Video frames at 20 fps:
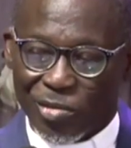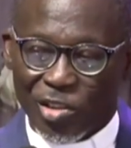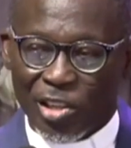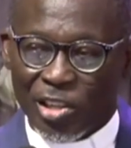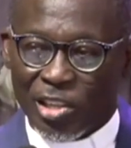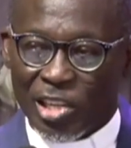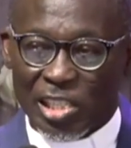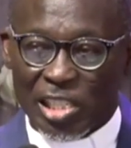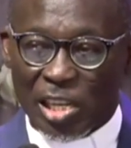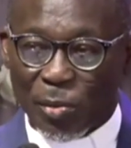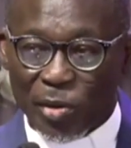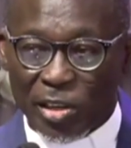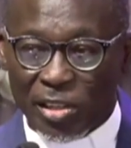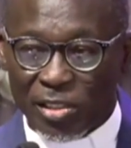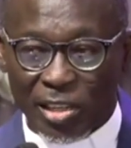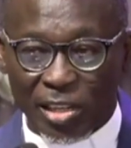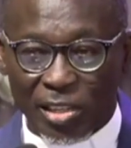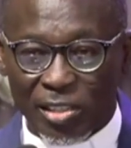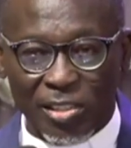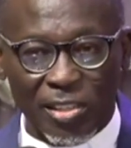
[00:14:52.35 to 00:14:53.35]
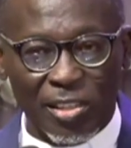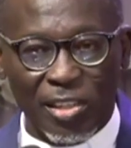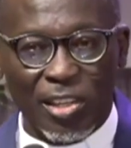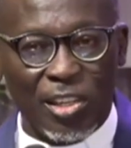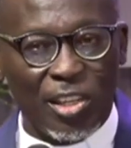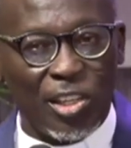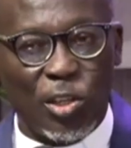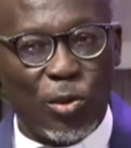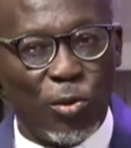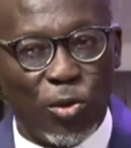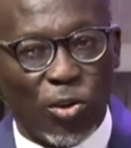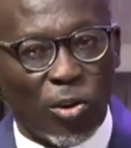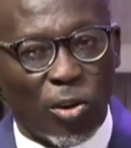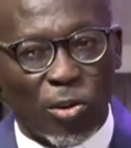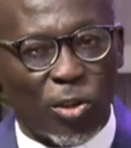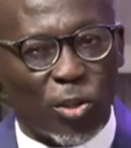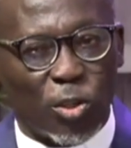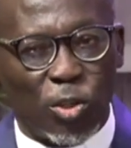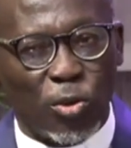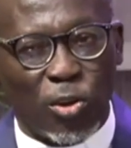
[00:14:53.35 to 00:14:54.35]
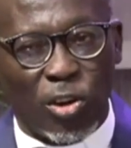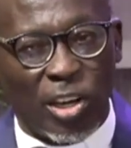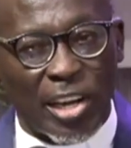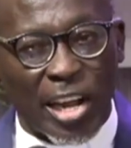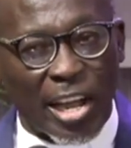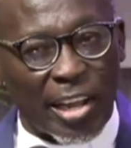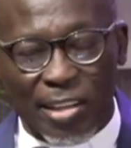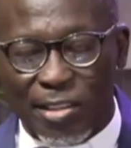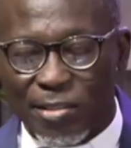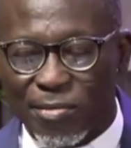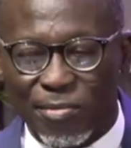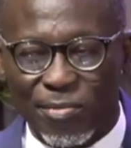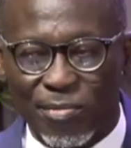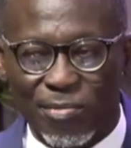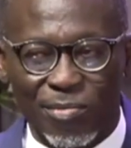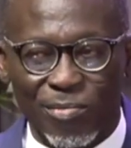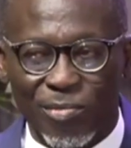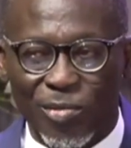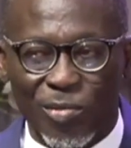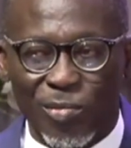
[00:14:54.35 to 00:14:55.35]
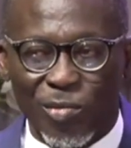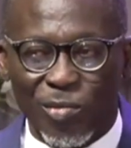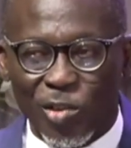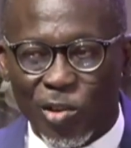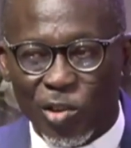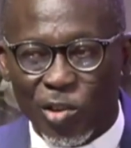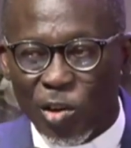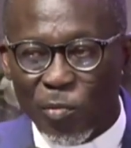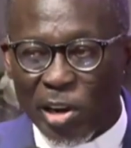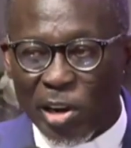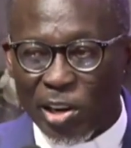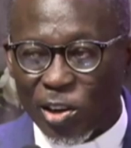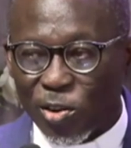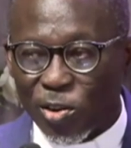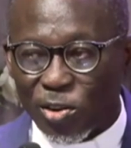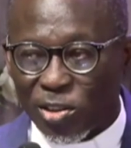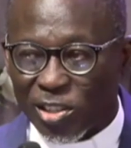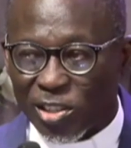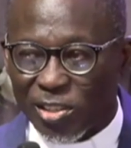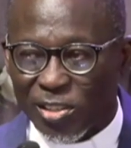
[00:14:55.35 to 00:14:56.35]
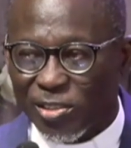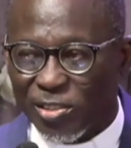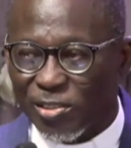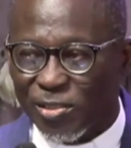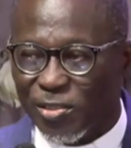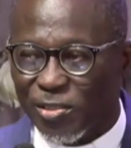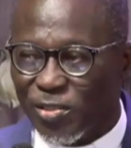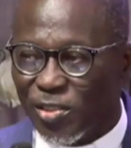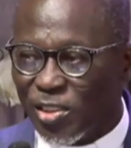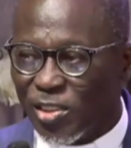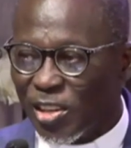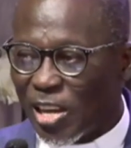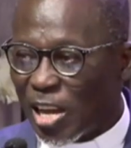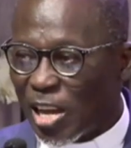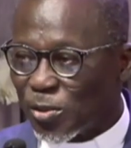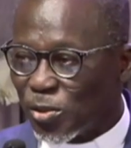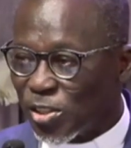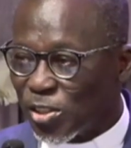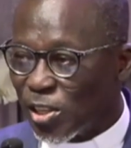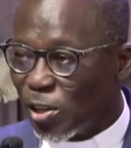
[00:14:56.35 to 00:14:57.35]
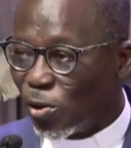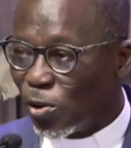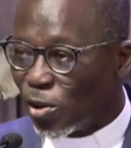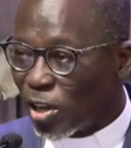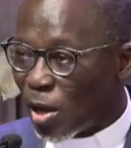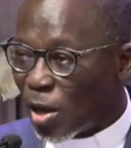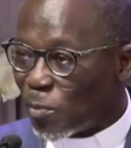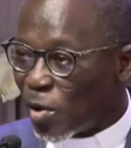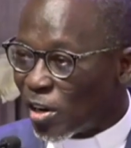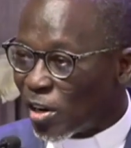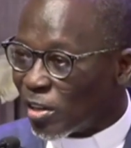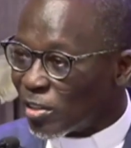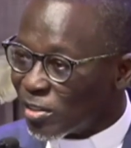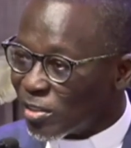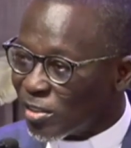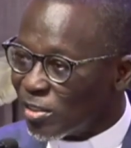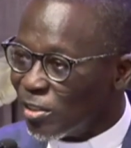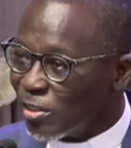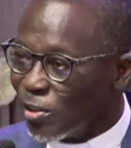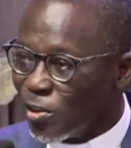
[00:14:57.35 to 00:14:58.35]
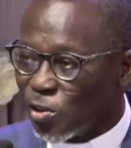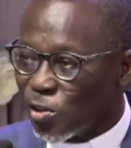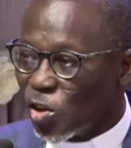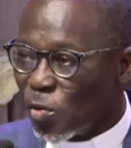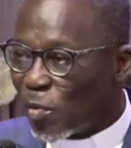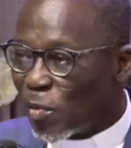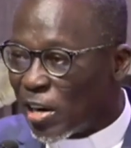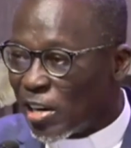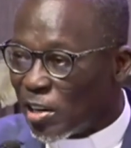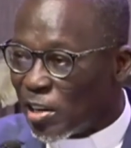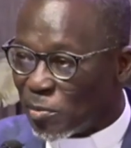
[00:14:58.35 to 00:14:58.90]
The serpent says, you will not surely die. Don't mind God. As we say in Luke, our balance. Don't mind him.